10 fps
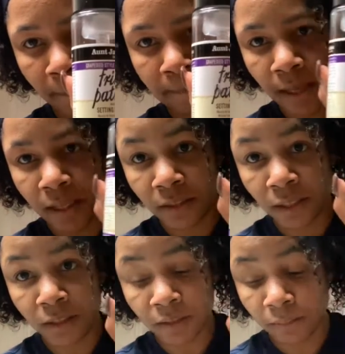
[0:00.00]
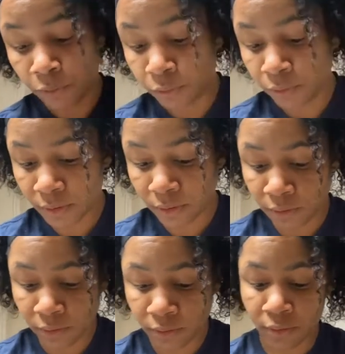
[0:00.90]
I'll take this mousse.
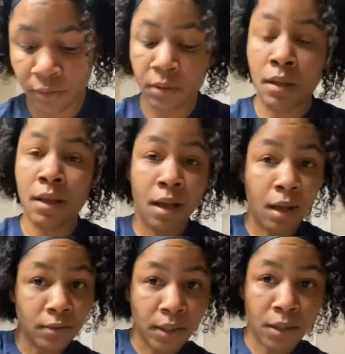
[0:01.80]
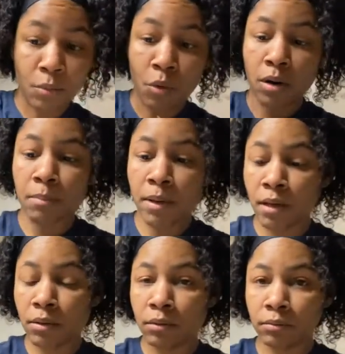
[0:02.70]
I'll take a water
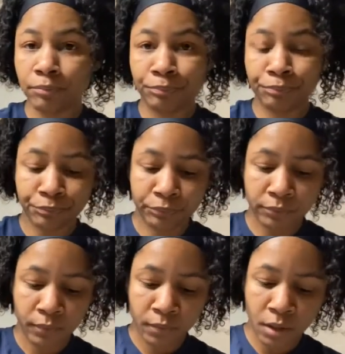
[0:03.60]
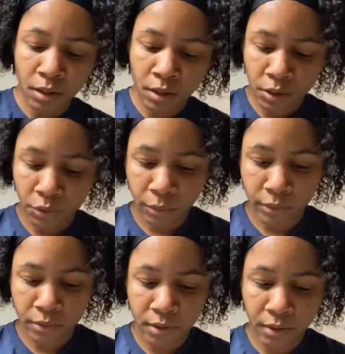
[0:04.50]
bottle, throw
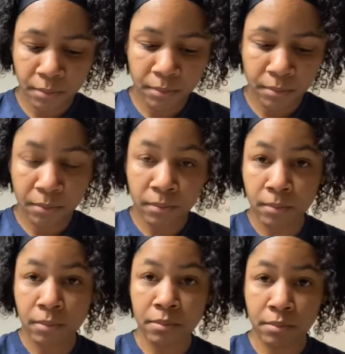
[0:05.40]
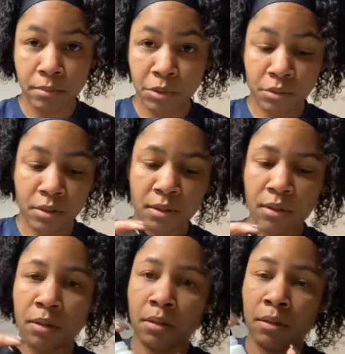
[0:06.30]
some mousse
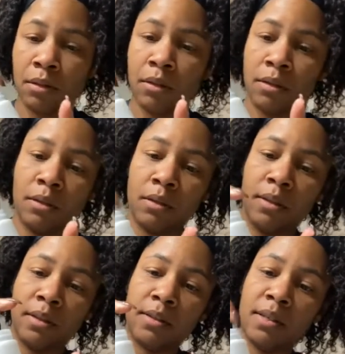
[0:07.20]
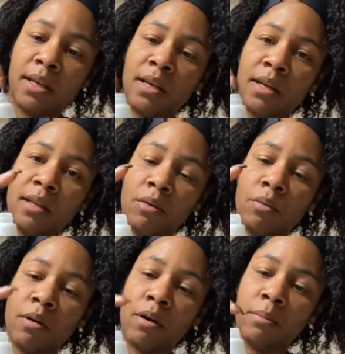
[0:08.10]
inside the
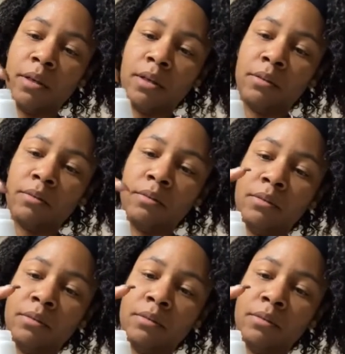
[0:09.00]
water bottle,